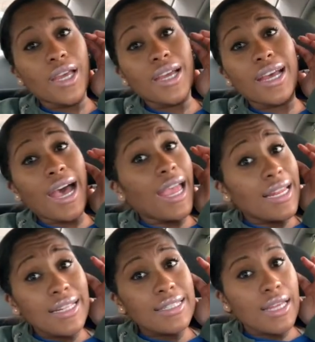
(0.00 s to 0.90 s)

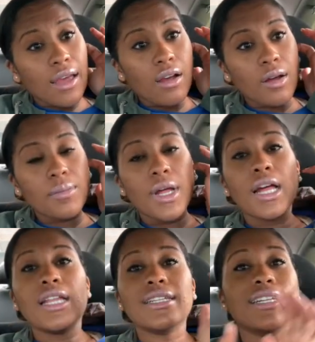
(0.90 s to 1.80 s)
guidance help,
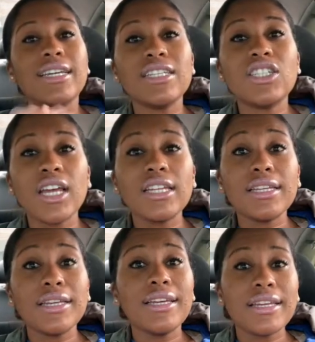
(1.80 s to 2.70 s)
La Leche
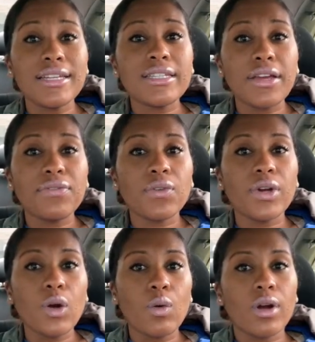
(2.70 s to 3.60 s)
League is a
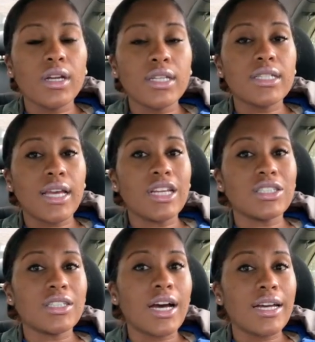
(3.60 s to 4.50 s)
free
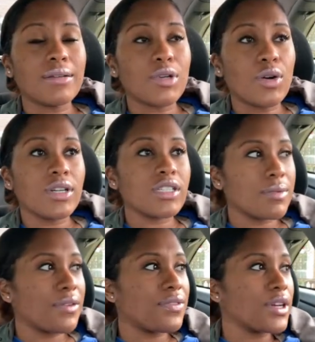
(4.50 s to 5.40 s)
organization. I am going to
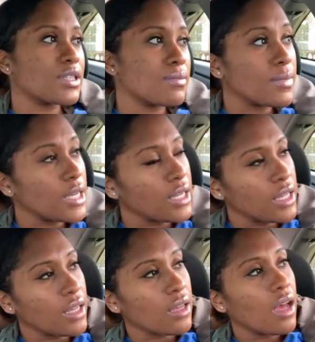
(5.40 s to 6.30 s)
my first
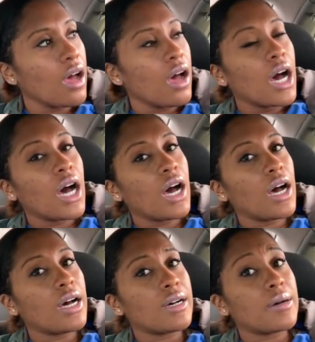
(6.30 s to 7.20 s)
meeting,
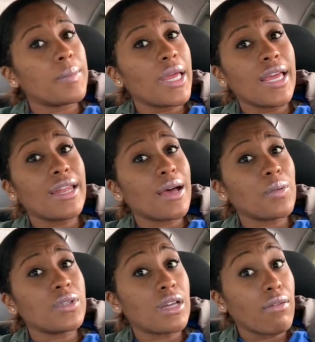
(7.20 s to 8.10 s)
and I
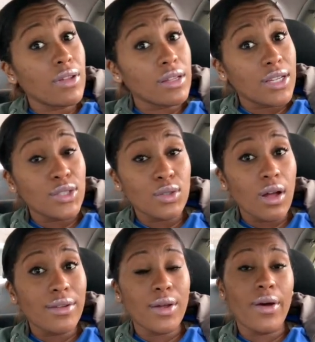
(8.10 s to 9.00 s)
will definitely let you
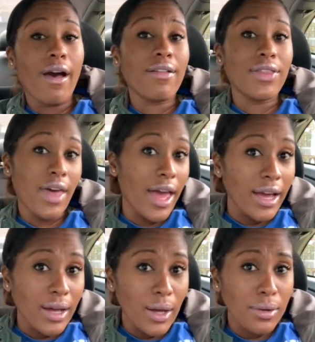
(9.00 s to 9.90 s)
all know how
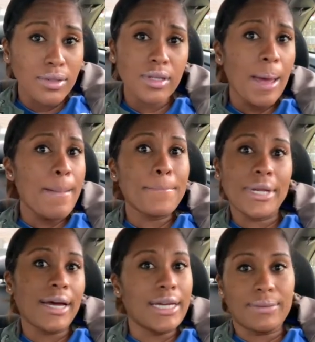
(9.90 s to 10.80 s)
that goes, but
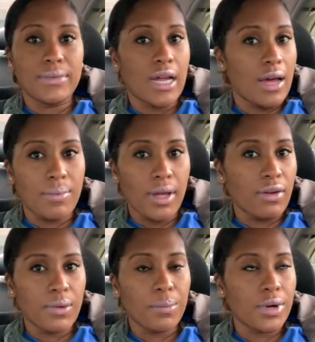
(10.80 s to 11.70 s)
I am not paying
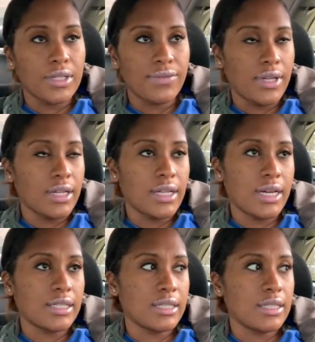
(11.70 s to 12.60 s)
for breastfeeding
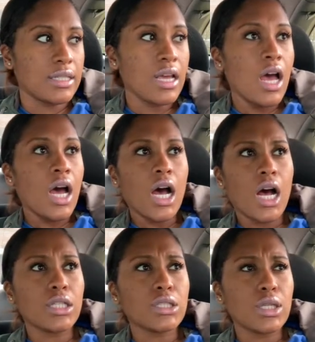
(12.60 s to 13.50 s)
classes.
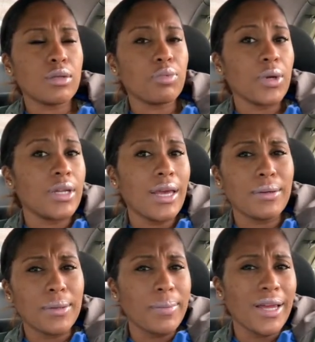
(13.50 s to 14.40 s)
Also, the
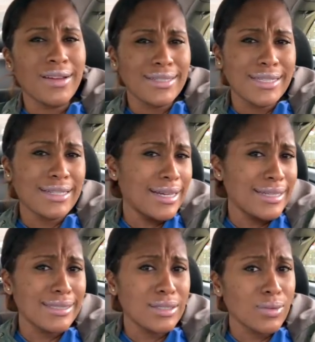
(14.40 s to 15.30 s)
prenatal and parenting
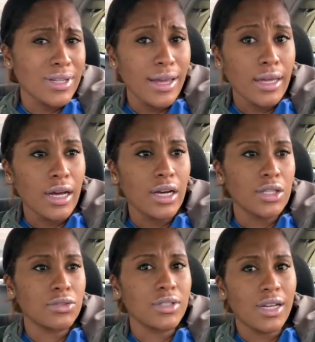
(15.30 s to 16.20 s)
classes were like
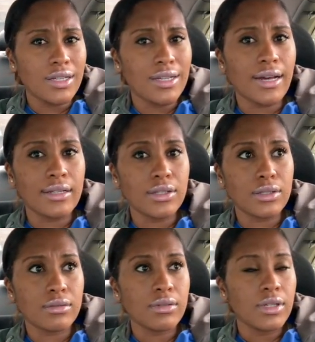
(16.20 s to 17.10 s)

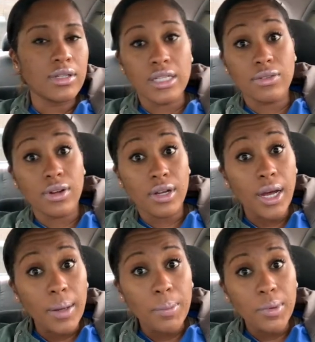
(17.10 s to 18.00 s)
$180. That's for a
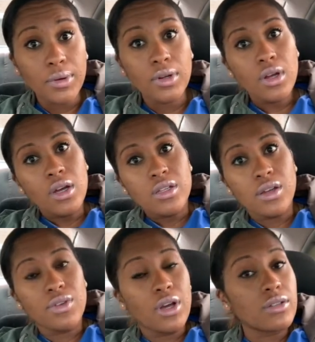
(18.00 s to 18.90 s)
couple. So
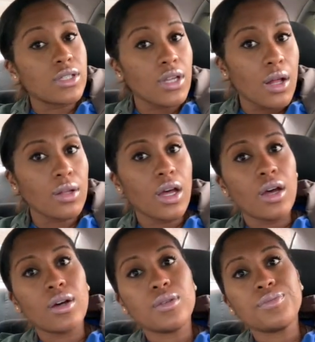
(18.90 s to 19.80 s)
if you go
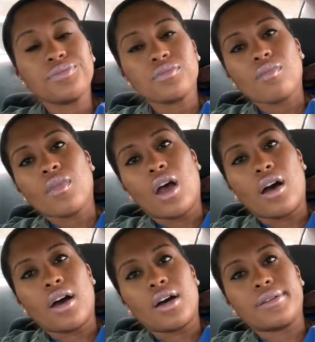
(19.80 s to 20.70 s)
solo,
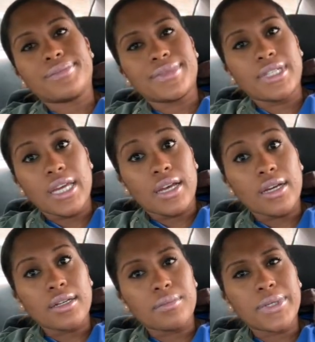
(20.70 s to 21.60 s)

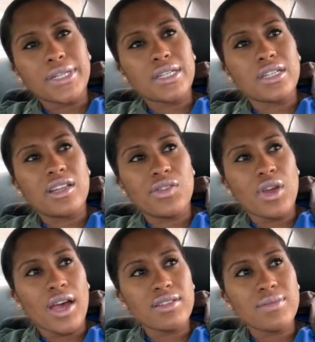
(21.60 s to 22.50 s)
yeah, but if you have